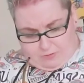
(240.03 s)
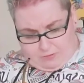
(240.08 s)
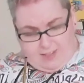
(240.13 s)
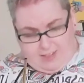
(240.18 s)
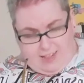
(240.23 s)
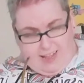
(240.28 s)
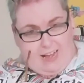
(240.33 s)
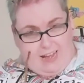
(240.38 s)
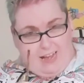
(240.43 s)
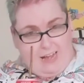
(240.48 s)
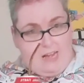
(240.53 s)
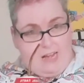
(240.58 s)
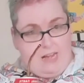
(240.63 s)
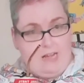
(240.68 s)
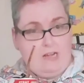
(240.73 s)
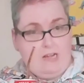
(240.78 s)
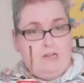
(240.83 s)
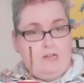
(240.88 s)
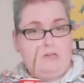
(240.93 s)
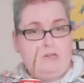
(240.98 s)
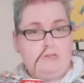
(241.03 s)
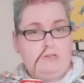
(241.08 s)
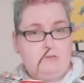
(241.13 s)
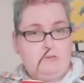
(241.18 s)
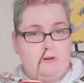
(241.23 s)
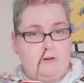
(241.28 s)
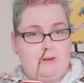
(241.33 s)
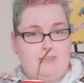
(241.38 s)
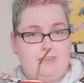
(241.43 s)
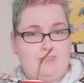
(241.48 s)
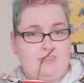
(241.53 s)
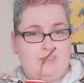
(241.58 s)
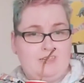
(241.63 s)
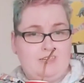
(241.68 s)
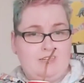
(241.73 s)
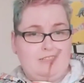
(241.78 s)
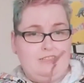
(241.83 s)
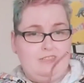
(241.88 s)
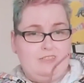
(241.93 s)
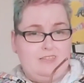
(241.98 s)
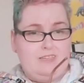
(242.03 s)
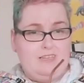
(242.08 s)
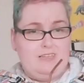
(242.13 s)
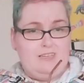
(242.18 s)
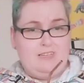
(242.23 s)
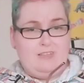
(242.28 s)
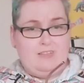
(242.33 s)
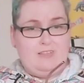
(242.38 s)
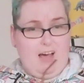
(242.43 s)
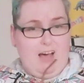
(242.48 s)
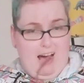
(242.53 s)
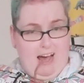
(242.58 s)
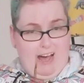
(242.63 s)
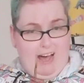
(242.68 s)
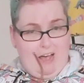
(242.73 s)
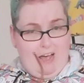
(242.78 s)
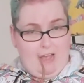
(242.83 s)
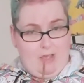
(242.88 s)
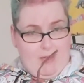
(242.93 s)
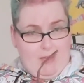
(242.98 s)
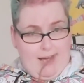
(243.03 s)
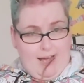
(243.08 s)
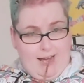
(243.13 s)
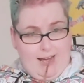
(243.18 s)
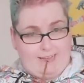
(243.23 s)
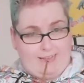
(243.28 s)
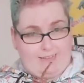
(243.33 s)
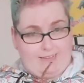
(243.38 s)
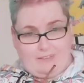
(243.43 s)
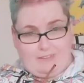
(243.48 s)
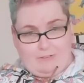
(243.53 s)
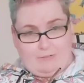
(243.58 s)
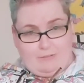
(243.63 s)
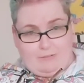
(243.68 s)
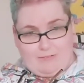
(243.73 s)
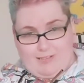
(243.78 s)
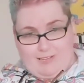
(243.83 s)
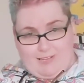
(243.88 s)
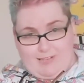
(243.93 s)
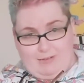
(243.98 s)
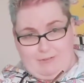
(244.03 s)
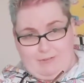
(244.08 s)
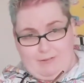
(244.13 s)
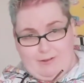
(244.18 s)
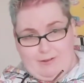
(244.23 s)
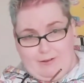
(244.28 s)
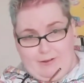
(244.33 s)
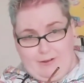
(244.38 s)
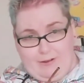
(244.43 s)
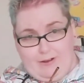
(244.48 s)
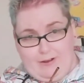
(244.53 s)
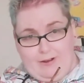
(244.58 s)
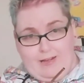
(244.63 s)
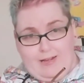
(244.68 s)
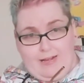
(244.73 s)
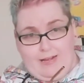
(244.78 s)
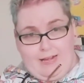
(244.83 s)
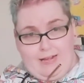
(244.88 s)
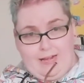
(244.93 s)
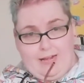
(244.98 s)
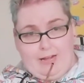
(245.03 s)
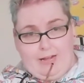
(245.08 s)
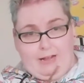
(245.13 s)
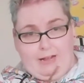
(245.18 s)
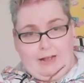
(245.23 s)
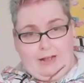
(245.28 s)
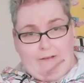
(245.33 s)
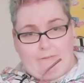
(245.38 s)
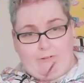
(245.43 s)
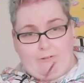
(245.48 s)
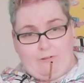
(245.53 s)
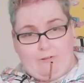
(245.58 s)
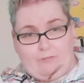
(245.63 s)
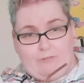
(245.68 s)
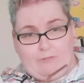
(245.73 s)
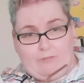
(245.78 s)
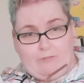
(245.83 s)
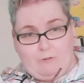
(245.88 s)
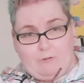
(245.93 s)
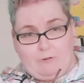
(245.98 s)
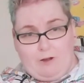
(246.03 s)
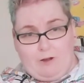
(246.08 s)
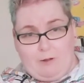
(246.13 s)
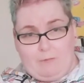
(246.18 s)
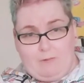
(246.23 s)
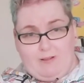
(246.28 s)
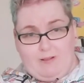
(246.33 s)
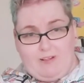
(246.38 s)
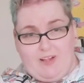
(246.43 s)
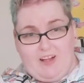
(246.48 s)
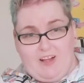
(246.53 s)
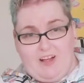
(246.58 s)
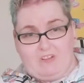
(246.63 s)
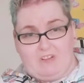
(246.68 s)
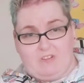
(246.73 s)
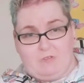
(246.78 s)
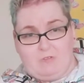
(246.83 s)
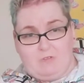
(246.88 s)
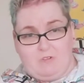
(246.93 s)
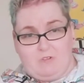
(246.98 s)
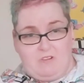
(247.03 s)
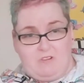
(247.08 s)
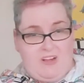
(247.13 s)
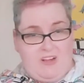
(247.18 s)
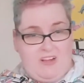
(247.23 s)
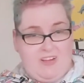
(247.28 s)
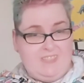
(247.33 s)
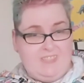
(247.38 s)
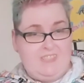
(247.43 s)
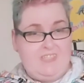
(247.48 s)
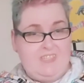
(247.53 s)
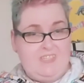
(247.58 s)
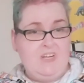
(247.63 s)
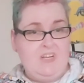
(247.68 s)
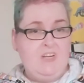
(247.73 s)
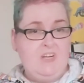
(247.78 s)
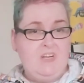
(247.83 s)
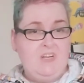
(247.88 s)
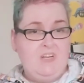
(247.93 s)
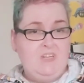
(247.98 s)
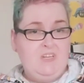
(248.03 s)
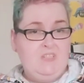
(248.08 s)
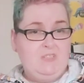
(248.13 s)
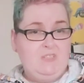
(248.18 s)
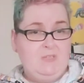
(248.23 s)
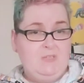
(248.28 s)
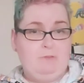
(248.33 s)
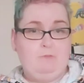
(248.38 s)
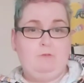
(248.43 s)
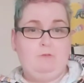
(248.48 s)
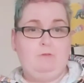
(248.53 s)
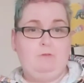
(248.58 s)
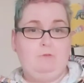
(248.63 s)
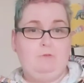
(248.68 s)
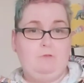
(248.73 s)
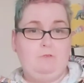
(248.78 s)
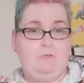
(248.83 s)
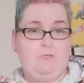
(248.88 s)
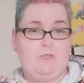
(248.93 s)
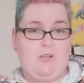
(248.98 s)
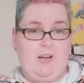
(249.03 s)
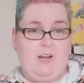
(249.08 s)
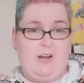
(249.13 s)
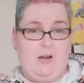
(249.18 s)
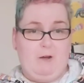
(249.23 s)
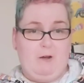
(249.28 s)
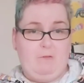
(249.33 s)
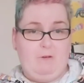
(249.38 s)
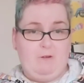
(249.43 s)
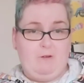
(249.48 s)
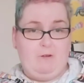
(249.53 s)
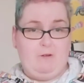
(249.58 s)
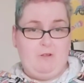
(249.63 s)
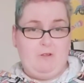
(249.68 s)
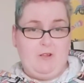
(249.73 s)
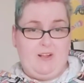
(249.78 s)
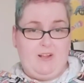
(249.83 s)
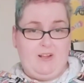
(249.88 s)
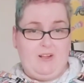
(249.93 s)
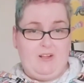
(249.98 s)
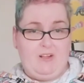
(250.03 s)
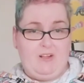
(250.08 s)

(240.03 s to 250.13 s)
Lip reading: it. So as you can see, that isn't going anywhere, and I've got full grip of that. So unless something was to happen,